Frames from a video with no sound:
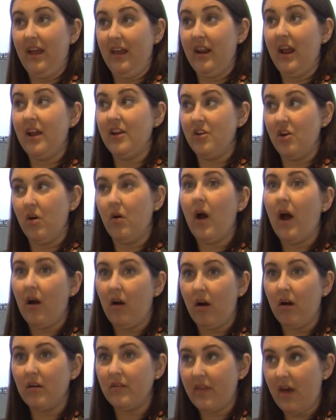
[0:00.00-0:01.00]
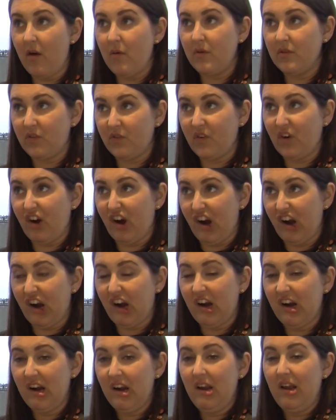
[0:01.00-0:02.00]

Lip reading: and I know how hard that was for her.